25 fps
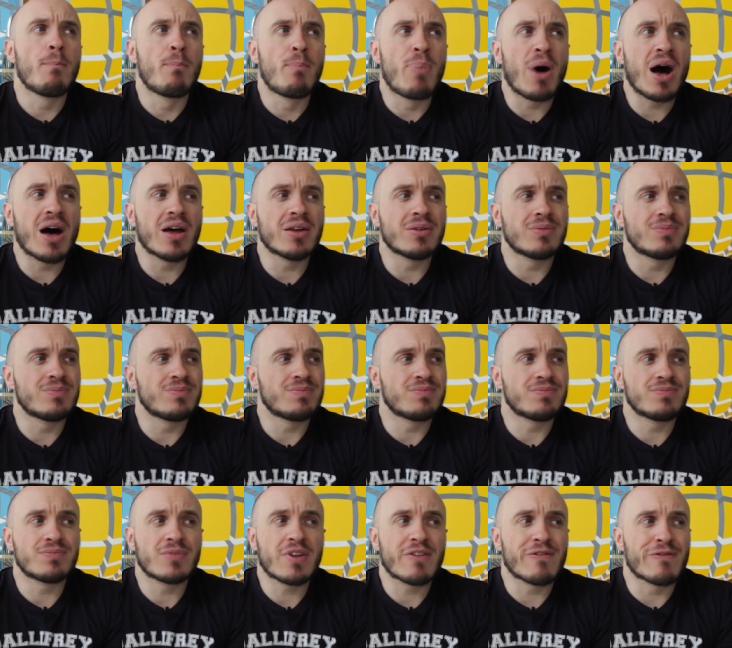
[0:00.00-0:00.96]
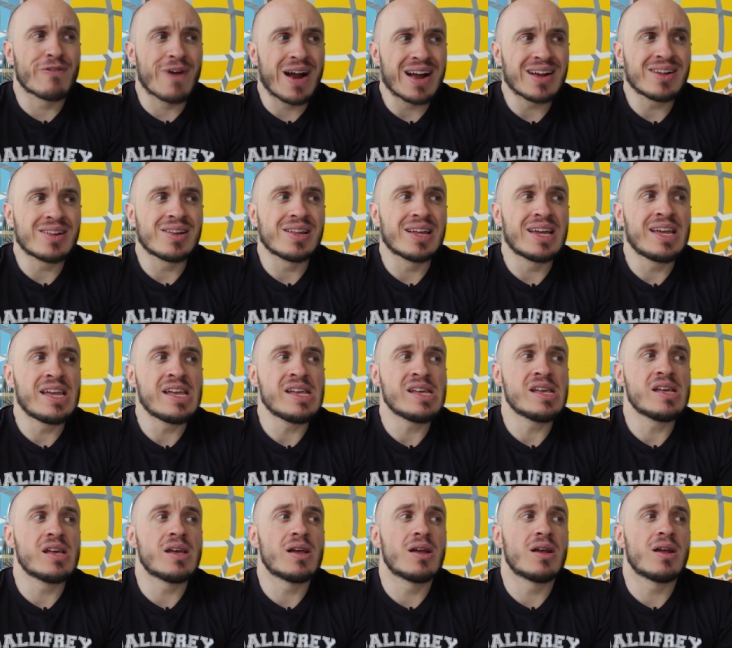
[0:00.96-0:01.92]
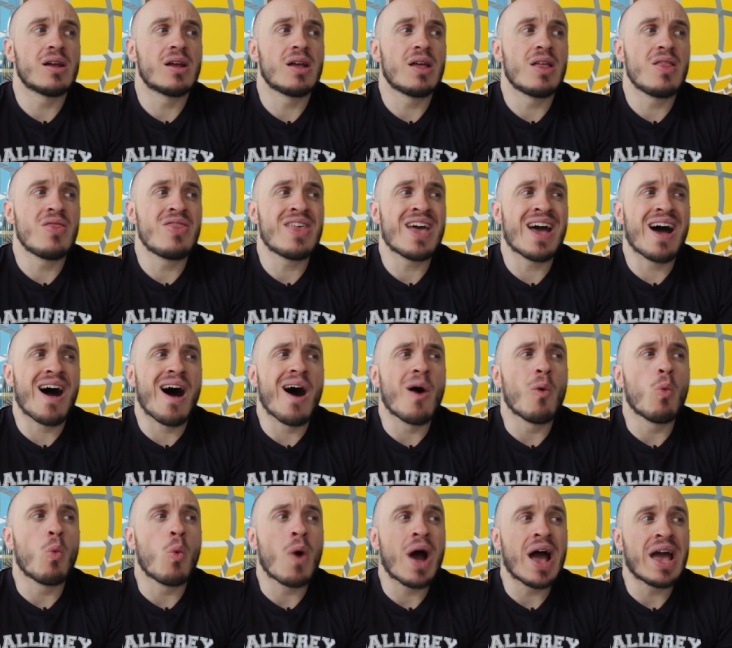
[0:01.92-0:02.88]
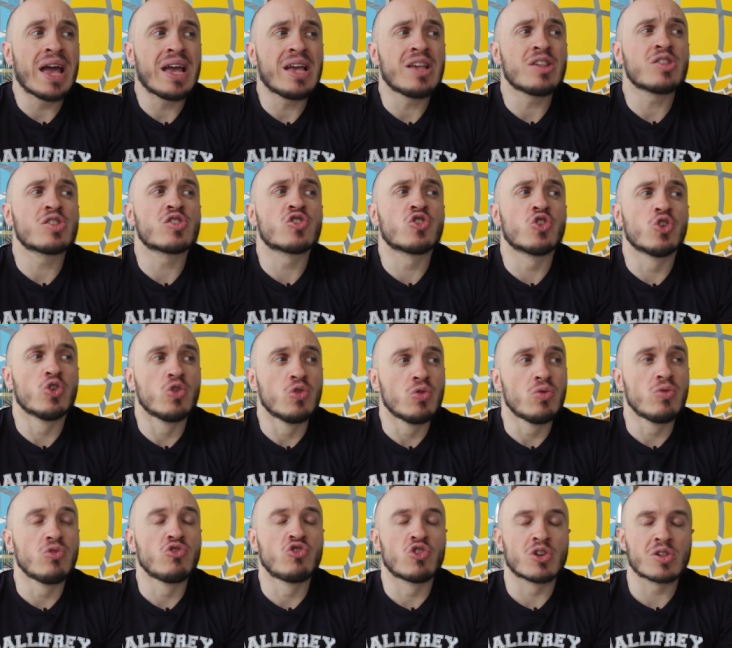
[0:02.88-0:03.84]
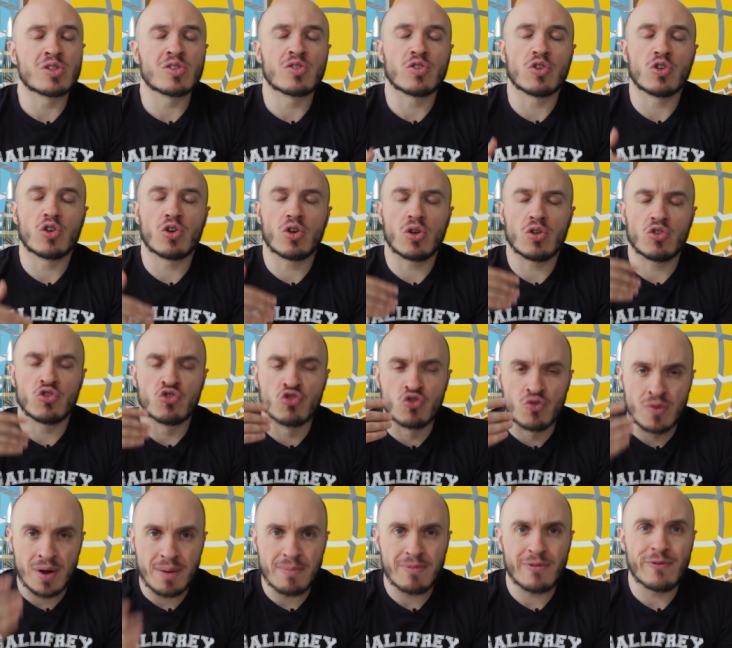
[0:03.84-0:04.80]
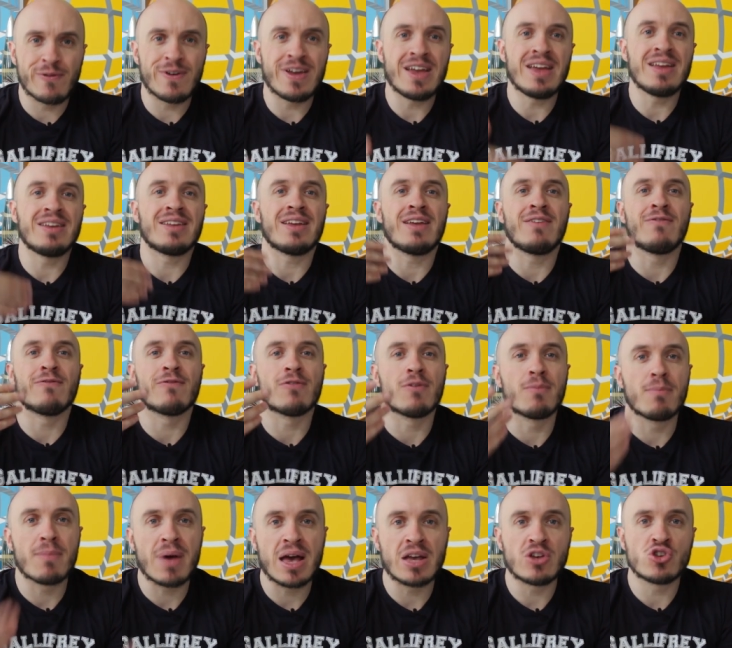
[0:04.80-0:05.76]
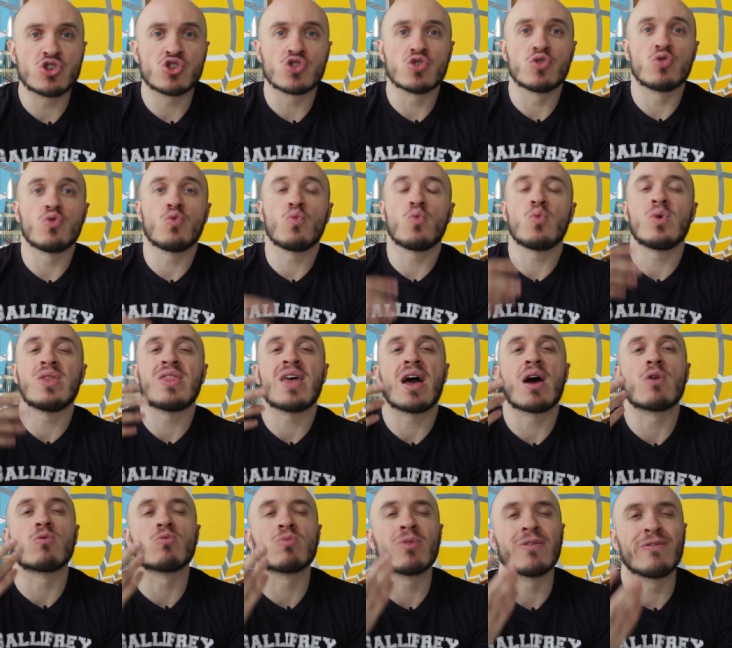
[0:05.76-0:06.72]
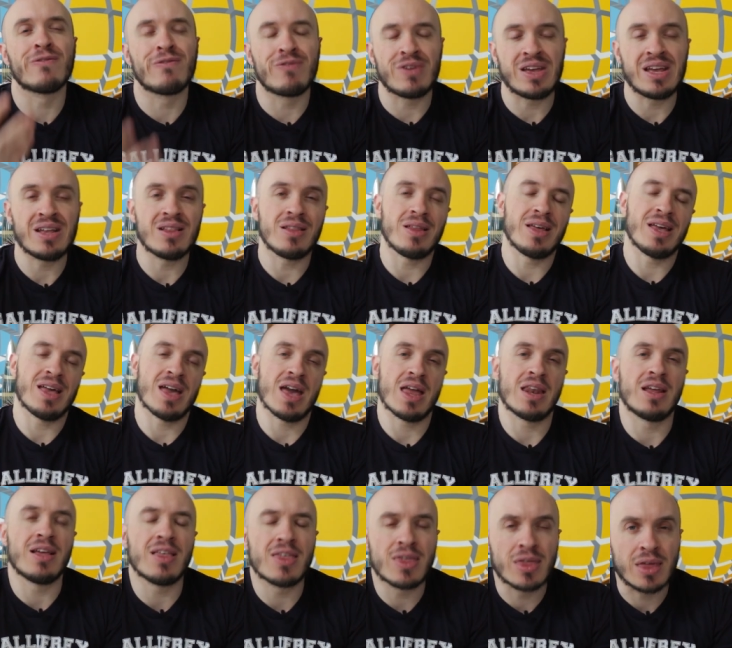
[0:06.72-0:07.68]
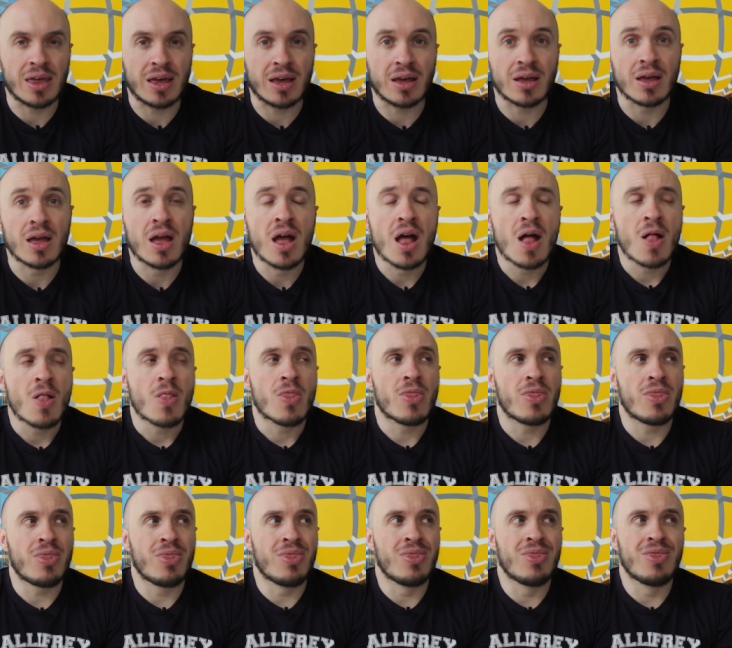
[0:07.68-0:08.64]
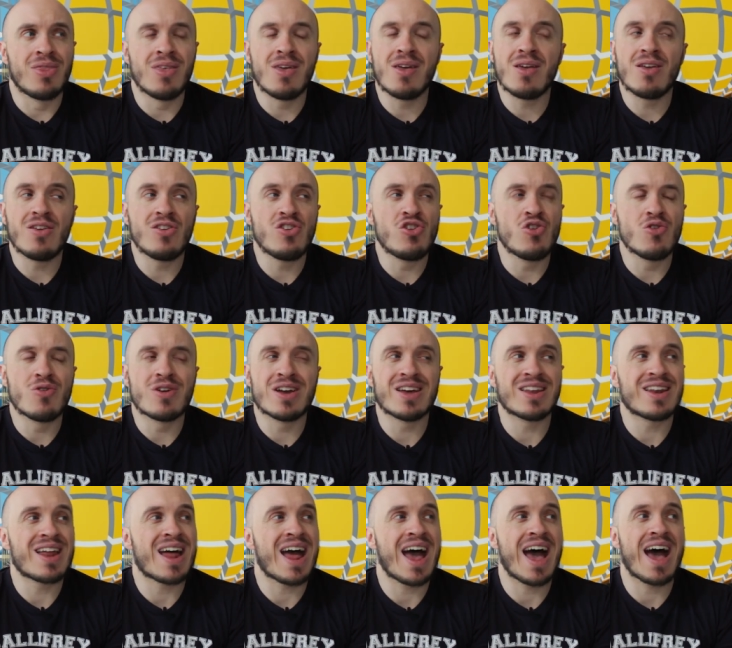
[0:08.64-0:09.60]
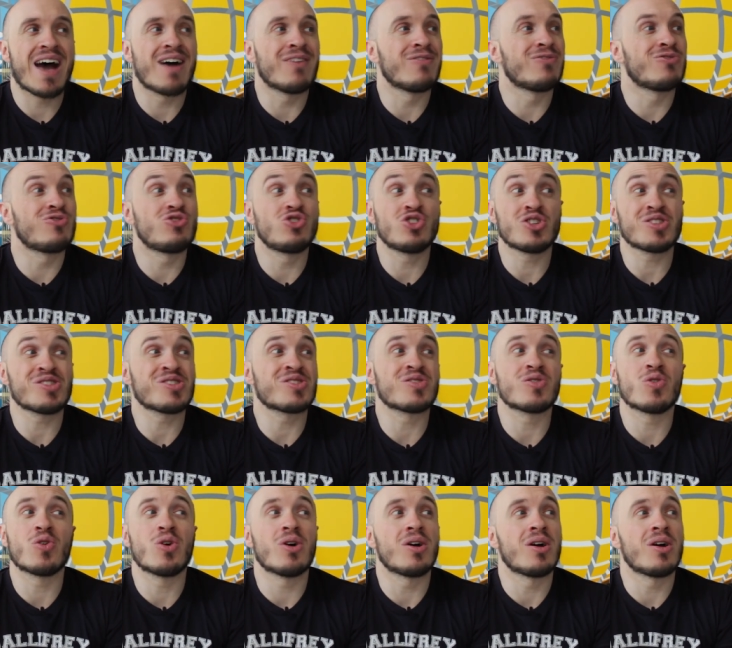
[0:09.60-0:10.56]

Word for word: but frankly, there are ways to just drip feed information without revealing anything. You can have just